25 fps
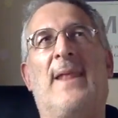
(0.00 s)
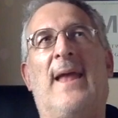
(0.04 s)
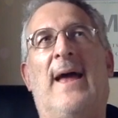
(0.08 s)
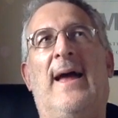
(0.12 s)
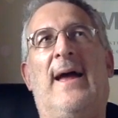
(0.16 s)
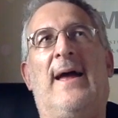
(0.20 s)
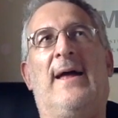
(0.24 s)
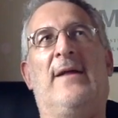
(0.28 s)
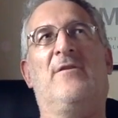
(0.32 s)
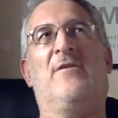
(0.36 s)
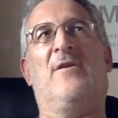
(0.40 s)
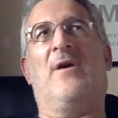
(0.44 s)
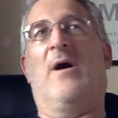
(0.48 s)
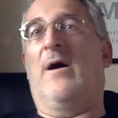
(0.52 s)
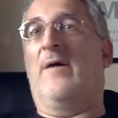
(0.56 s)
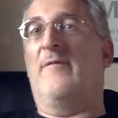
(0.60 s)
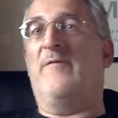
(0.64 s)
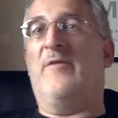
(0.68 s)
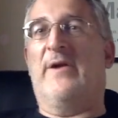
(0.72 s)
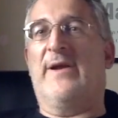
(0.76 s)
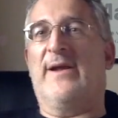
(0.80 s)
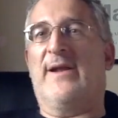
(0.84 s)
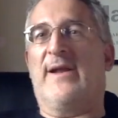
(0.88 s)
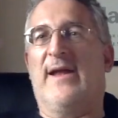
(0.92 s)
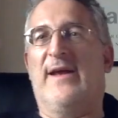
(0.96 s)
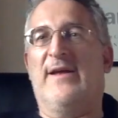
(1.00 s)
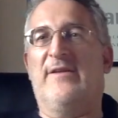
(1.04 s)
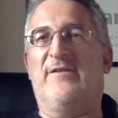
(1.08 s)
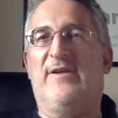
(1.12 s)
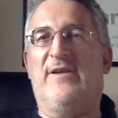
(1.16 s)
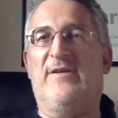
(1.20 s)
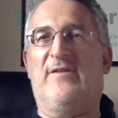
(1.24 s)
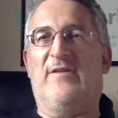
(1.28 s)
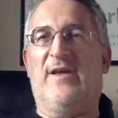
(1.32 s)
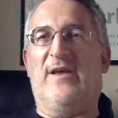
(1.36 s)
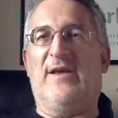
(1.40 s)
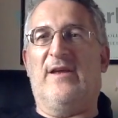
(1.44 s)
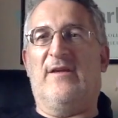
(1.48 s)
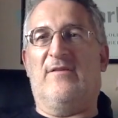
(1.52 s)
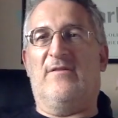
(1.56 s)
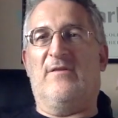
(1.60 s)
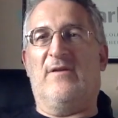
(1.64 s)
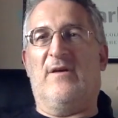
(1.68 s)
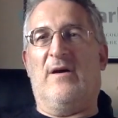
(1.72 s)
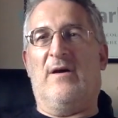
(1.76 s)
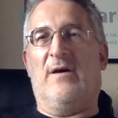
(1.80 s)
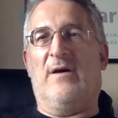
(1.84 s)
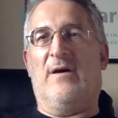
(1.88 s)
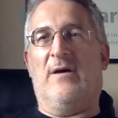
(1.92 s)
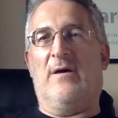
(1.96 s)
And I'm very glad he did.
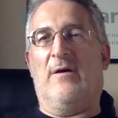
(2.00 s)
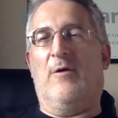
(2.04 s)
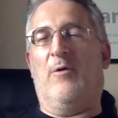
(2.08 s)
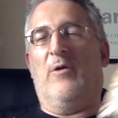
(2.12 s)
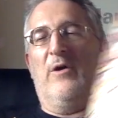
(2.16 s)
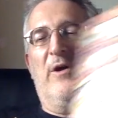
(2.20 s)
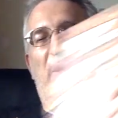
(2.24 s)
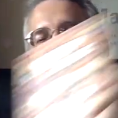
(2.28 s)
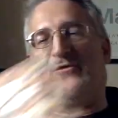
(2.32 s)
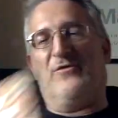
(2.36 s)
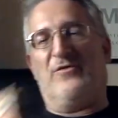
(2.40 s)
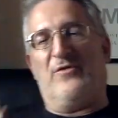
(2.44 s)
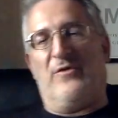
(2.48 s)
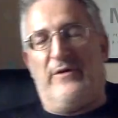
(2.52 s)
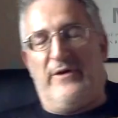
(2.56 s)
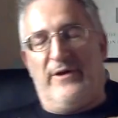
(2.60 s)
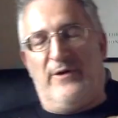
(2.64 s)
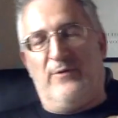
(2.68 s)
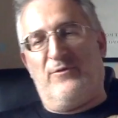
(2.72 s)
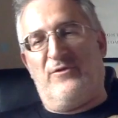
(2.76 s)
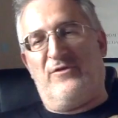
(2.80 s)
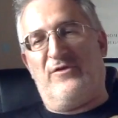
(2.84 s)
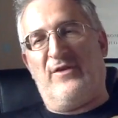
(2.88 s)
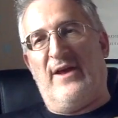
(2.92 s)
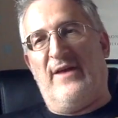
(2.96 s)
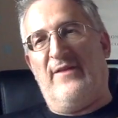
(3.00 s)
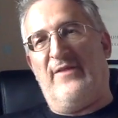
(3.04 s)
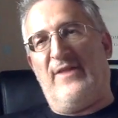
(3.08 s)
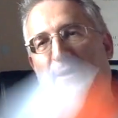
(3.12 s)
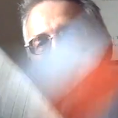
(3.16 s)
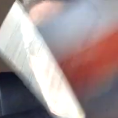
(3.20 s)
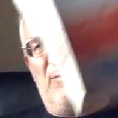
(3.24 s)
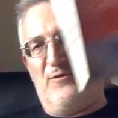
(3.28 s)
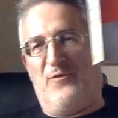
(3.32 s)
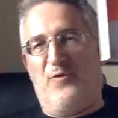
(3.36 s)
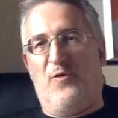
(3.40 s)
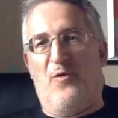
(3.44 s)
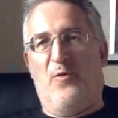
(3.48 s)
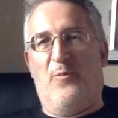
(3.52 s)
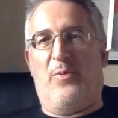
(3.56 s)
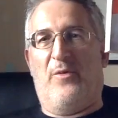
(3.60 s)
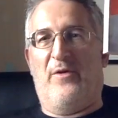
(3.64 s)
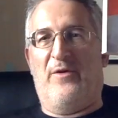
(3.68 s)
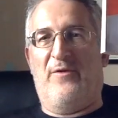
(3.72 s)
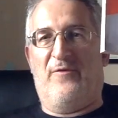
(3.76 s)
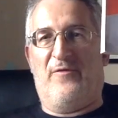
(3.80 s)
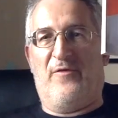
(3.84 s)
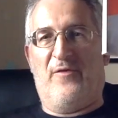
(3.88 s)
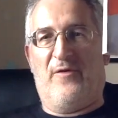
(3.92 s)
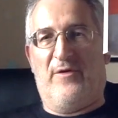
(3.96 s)
Uh, oh, sorry, I ought to say, that was
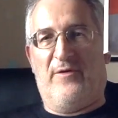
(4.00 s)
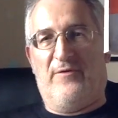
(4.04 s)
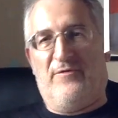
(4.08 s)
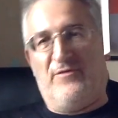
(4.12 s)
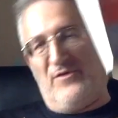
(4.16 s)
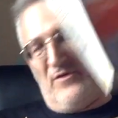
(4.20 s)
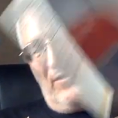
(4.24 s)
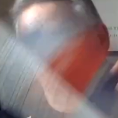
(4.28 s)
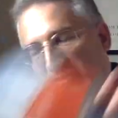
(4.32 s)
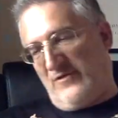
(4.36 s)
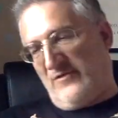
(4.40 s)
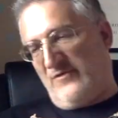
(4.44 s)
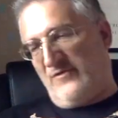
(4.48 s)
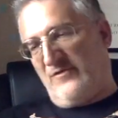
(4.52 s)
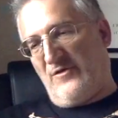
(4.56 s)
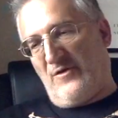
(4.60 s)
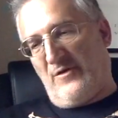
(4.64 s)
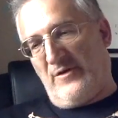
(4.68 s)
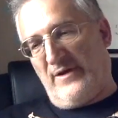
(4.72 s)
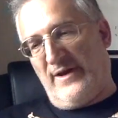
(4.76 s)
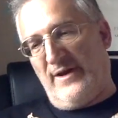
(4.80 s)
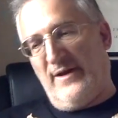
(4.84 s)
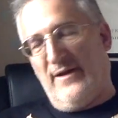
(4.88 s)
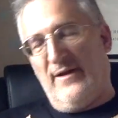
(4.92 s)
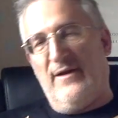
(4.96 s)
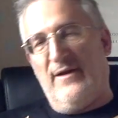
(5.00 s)
4.5 stars, sorry.